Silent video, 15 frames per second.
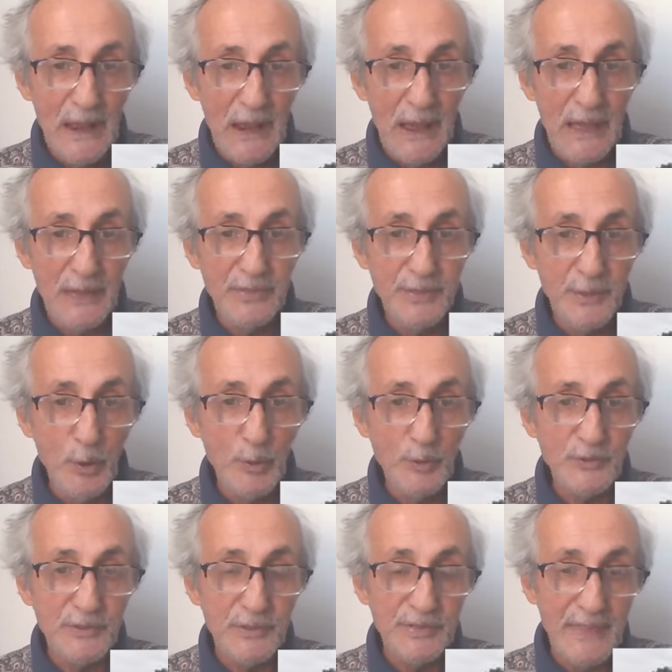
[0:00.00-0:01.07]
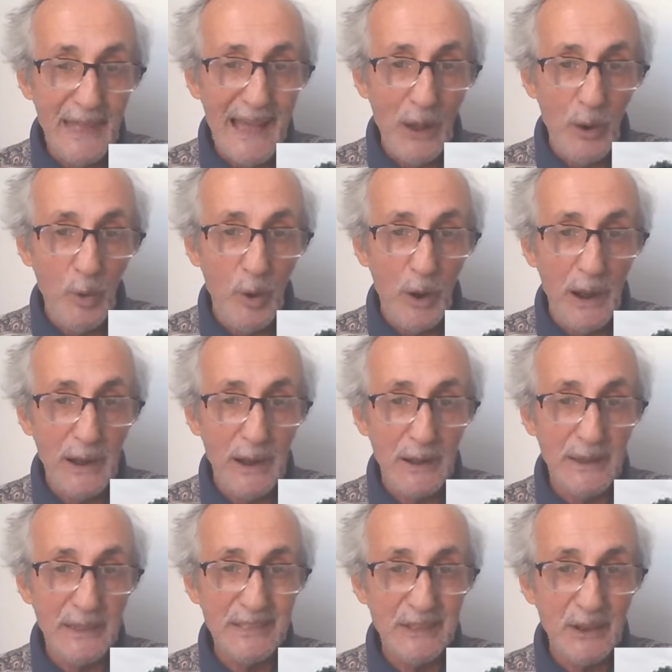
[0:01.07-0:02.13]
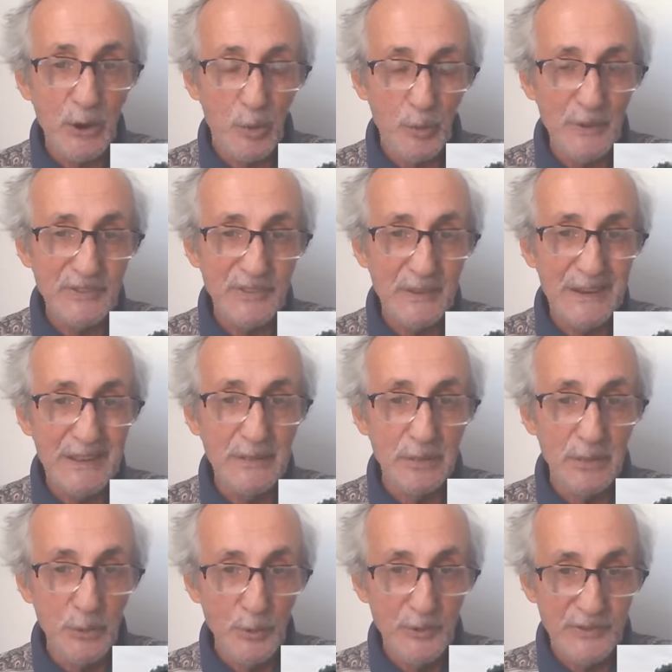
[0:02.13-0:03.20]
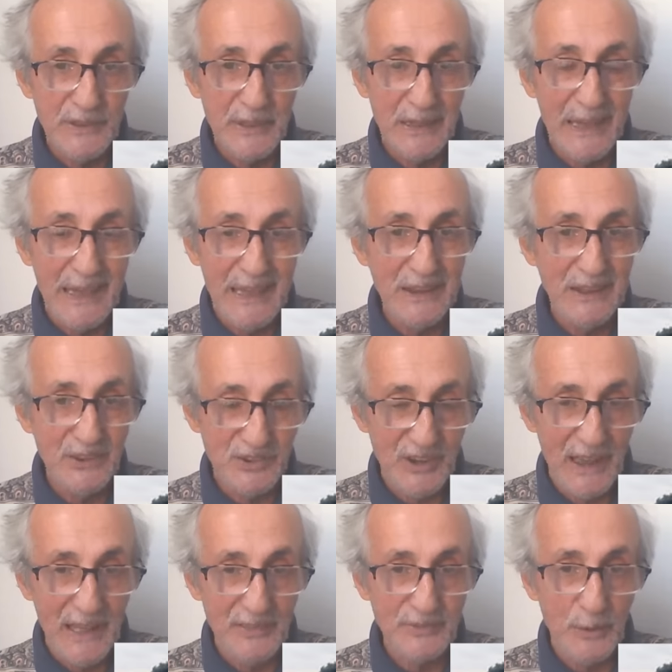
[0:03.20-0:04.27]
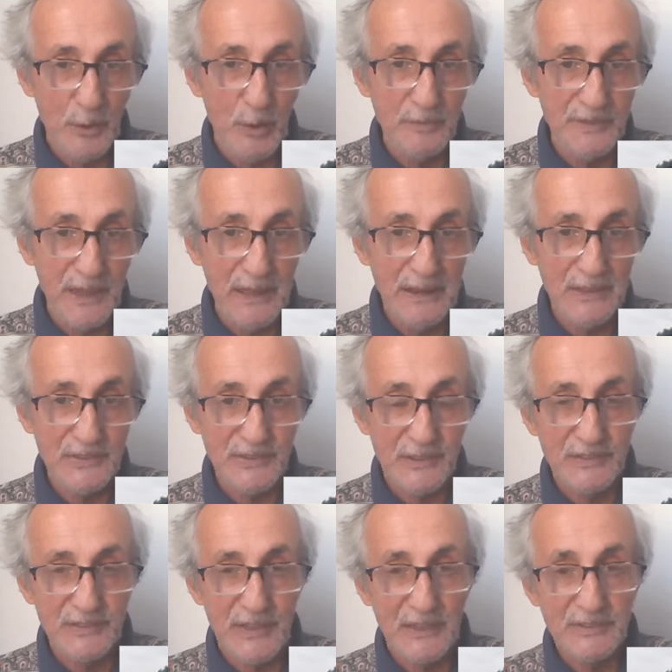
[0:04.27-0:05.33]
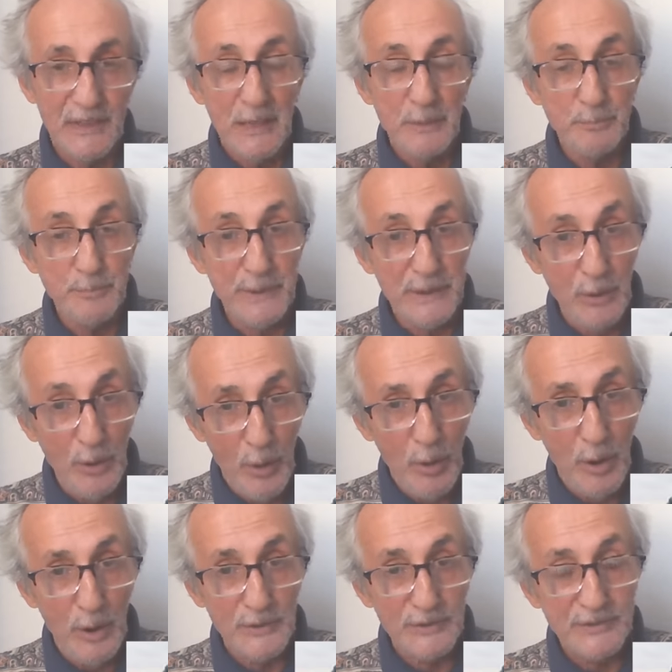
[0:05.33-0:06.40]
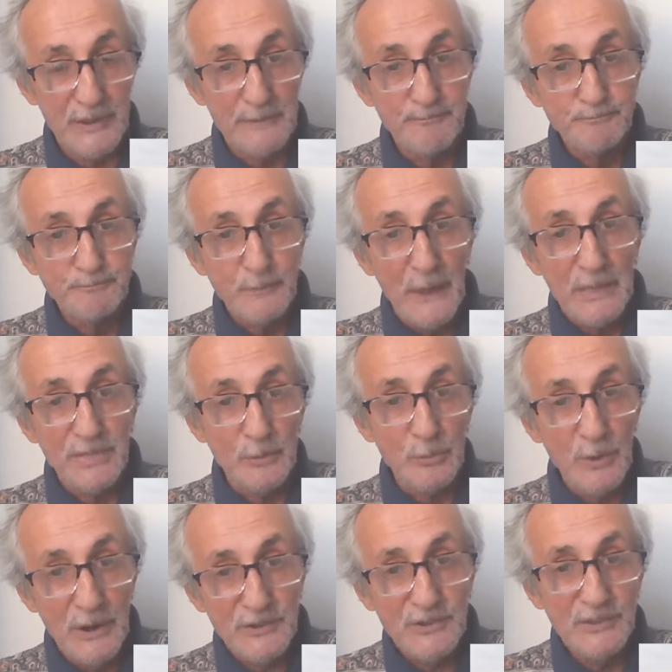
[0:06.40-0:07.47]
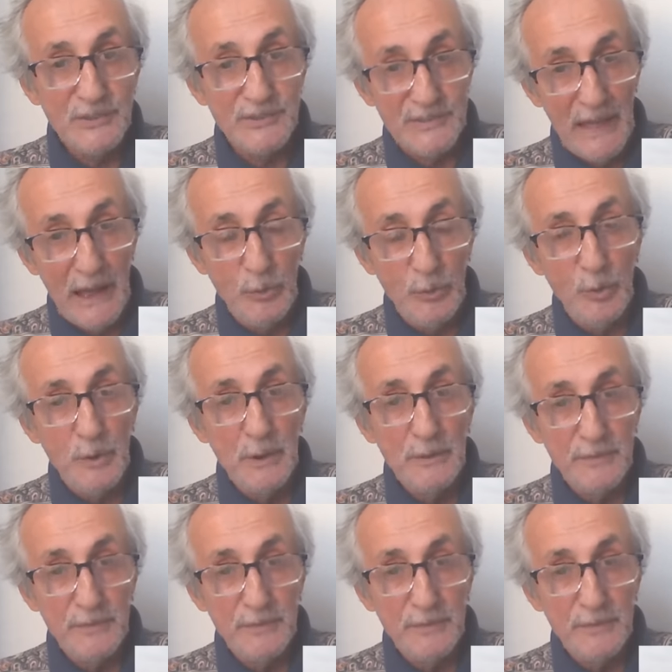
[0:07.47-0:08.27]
and those now are increasingly losing any chance of any success, because the Russians now